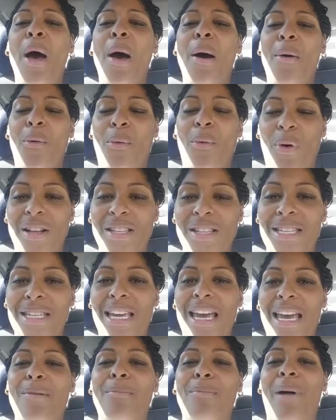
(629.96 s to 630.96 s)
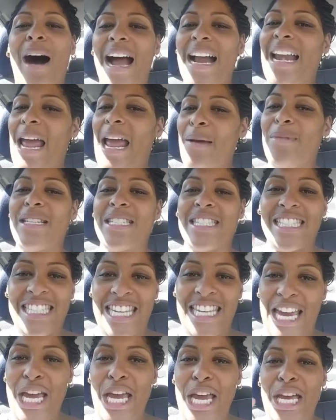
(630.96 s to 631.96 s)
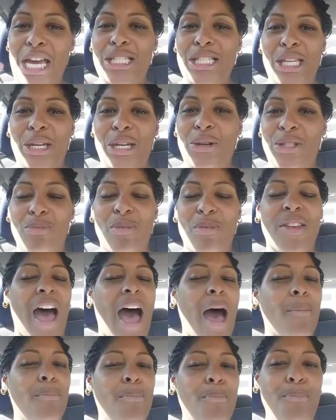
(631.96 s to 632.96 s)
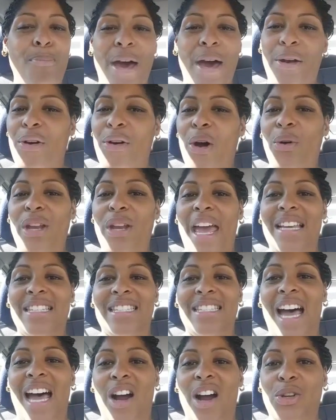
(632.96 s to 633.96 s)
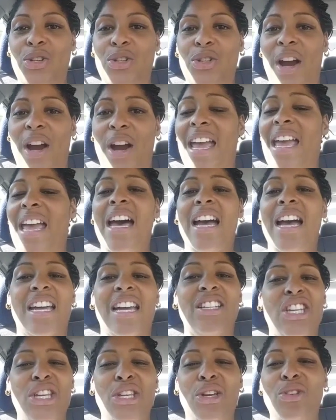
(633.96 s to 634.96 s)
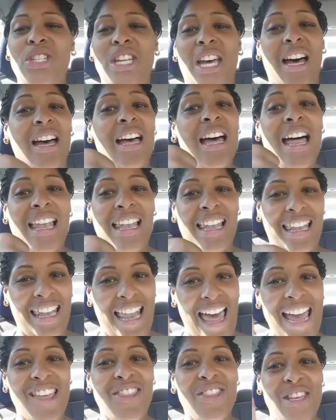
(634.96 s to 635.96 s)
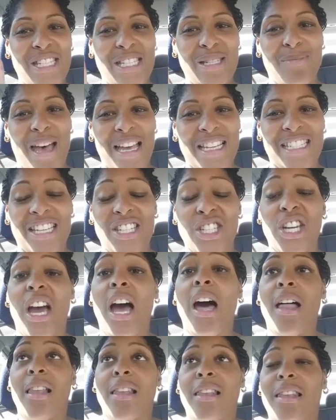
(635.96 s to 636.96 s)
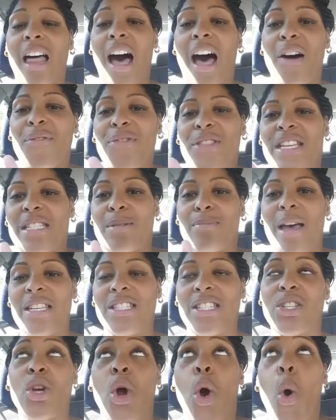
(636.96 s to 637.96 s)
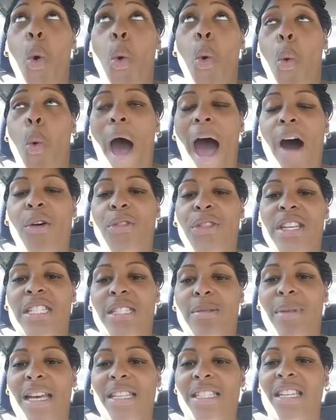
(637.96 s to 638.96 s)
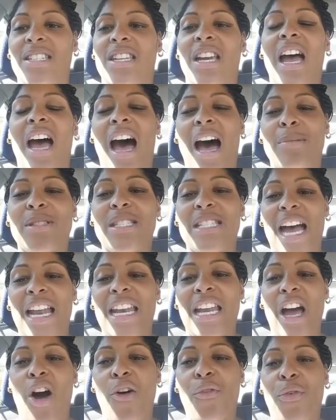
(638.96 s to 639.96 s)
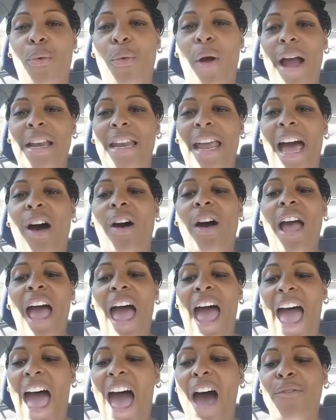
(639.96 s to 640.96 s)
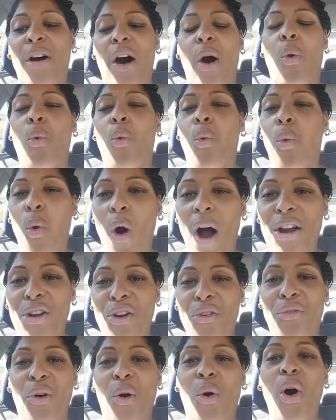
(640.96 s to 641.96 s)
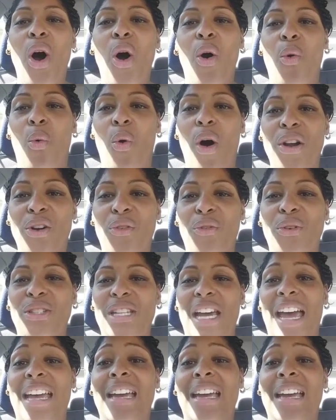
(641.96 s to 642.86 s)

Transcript: Once again, my name is T.E. Steger-Smith. I'm better known as Dr. Trey. Continue to like this message, love this message, wow this message. I'm signing off for right now. Have a wonderful, wonderful day.